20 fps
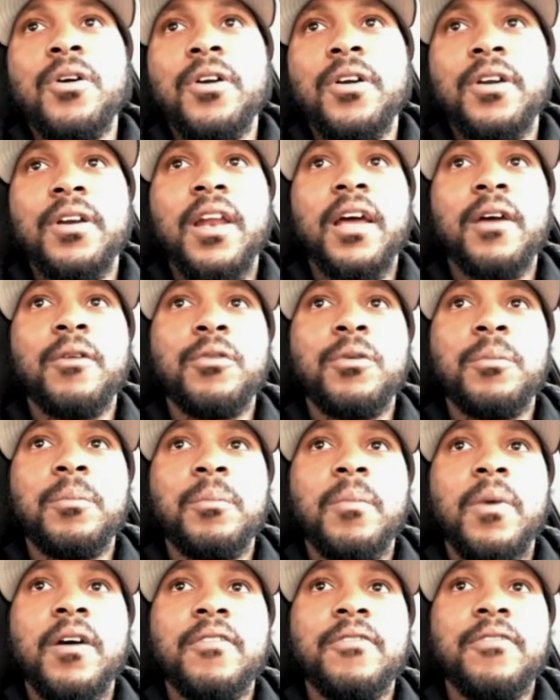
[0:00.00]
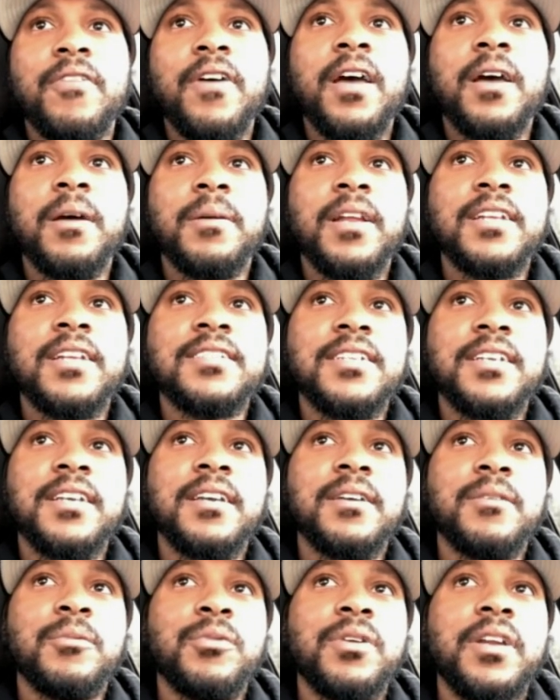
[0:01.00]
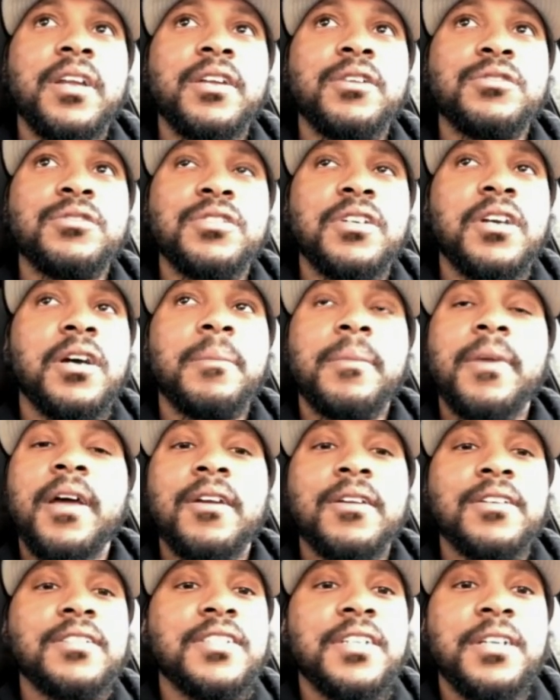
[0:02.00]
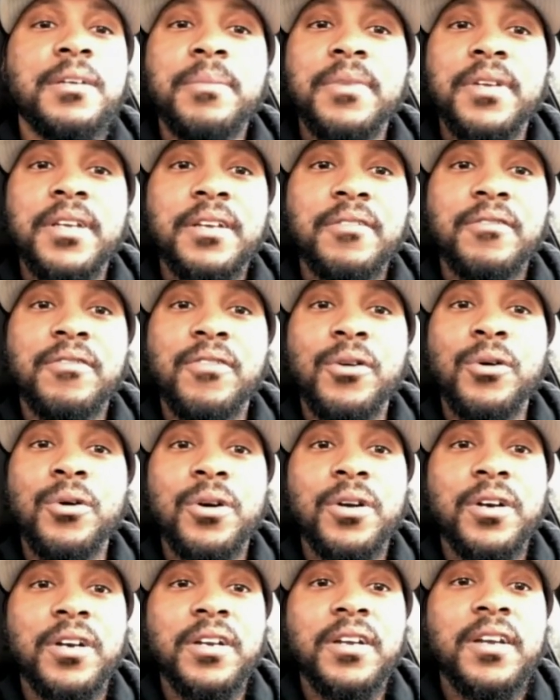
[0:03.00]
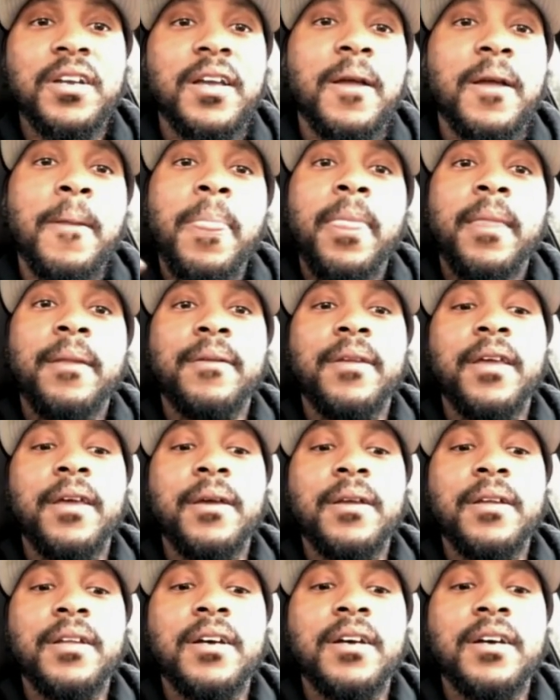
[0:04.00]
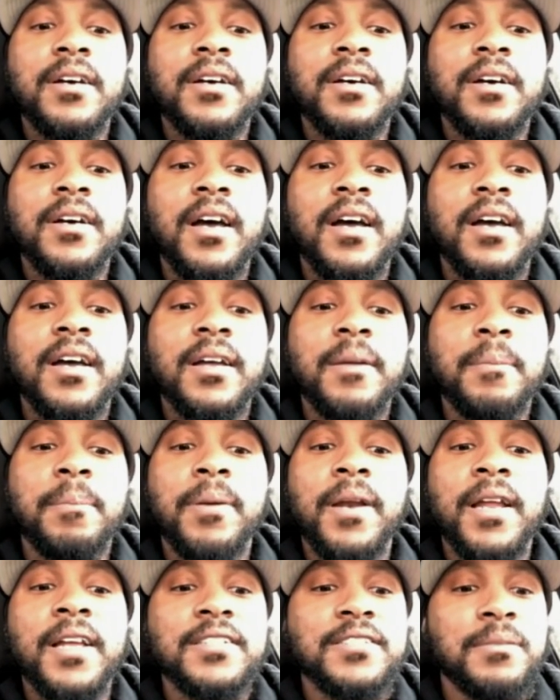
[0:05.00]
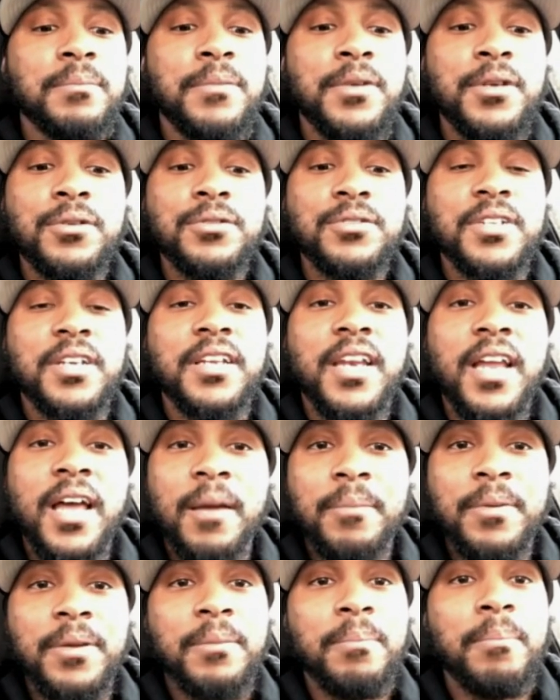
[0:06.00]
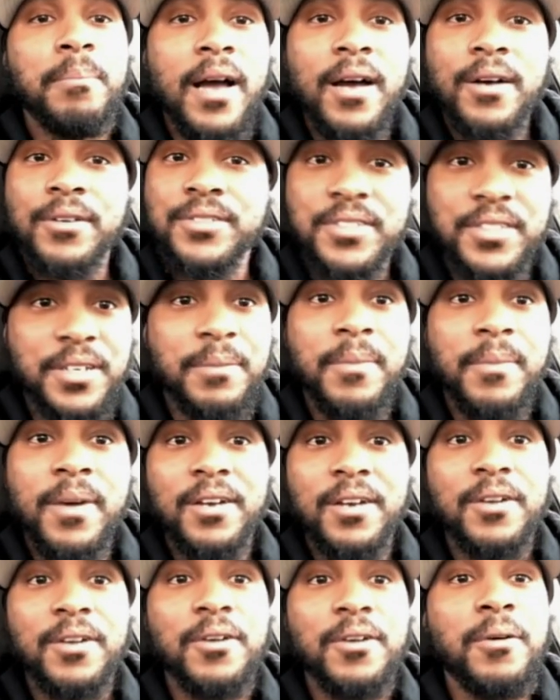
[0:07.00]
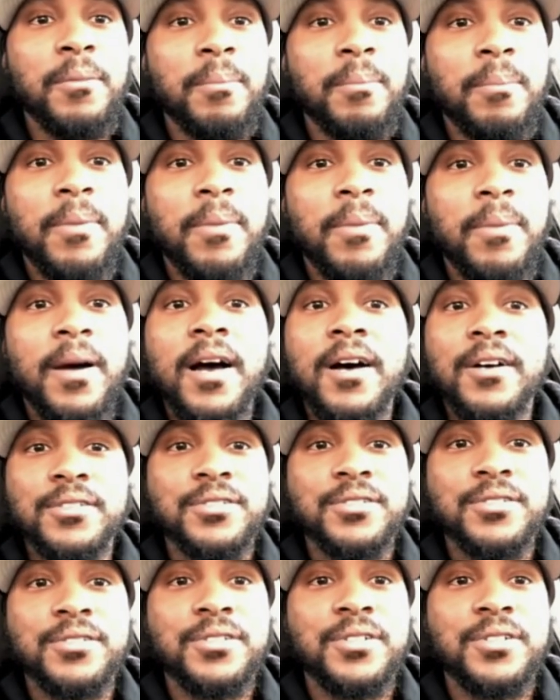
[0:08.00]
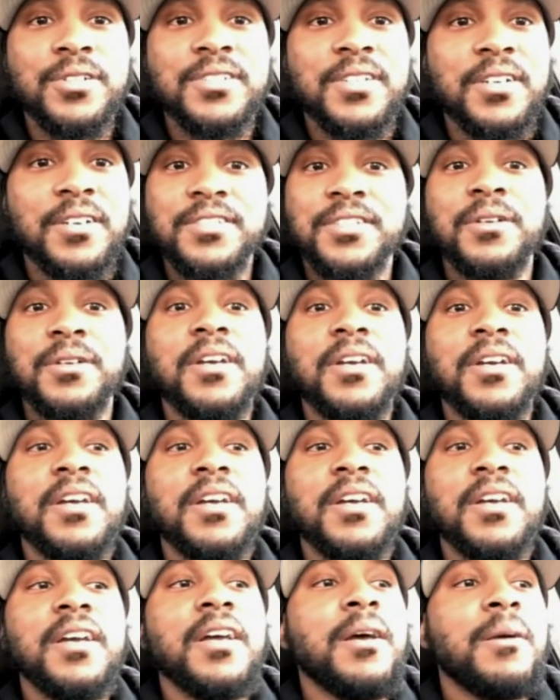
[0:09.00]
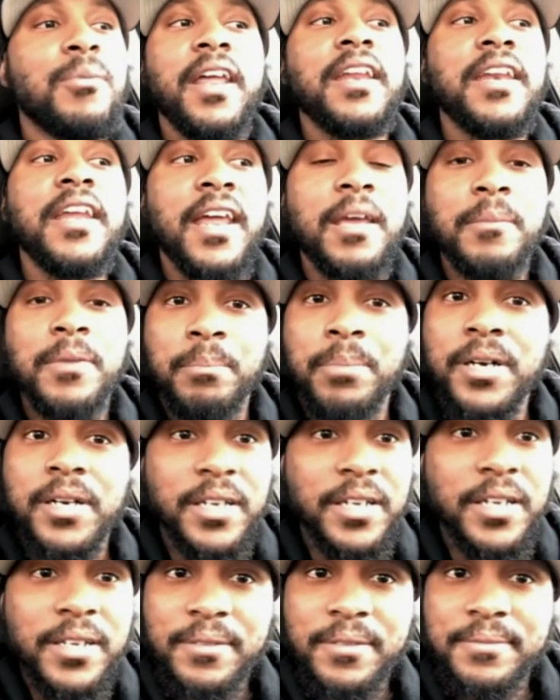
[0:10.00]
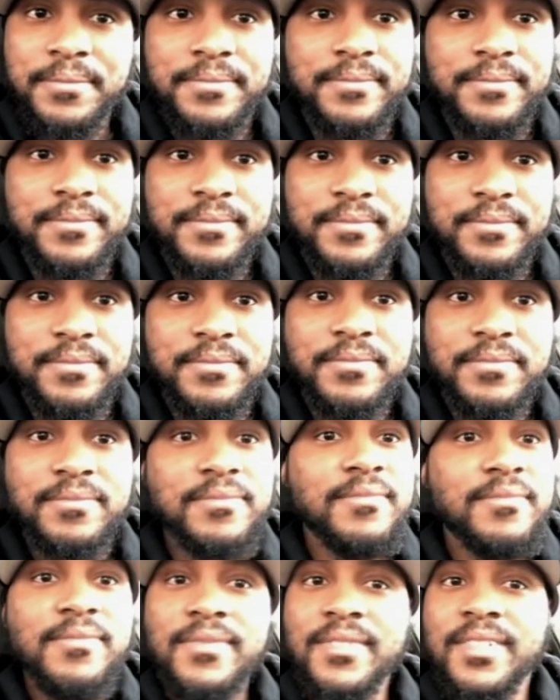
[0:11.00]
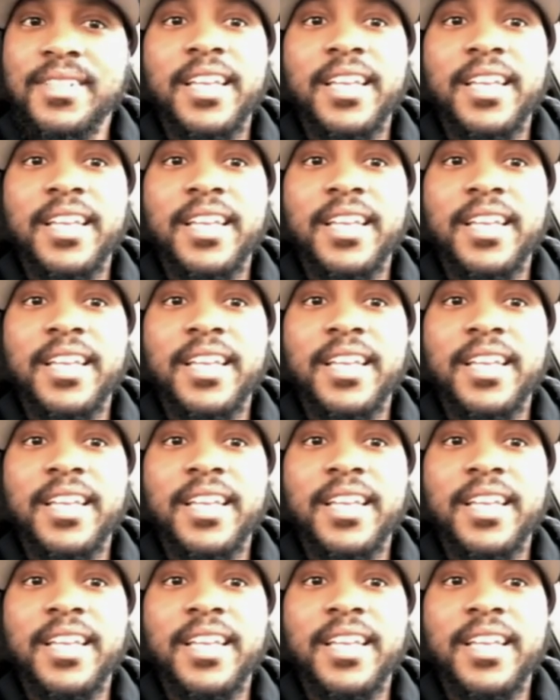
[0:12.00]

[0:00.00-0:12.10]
when I was born, like when my family, they said when they used to come down to see me in Florida, they uh, play some music and I'd be bouncing in my little bouncer and stuff mm-hmm. to the mm-hmm. point they nicknamed me Boogie.